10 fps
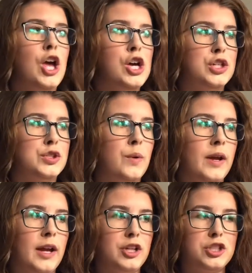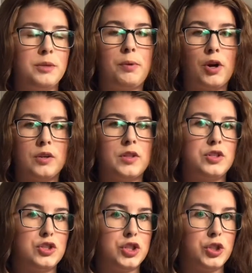So I actually parting this
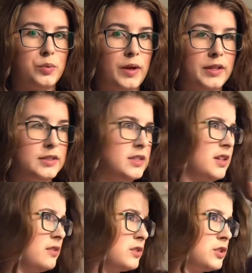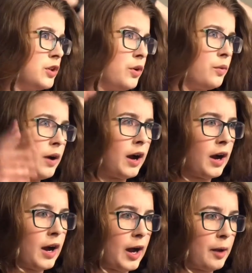two ways now. So
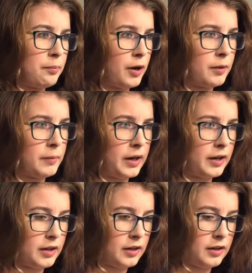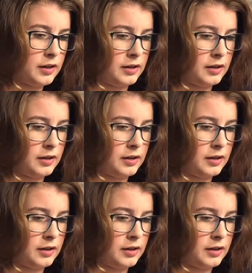I part my hair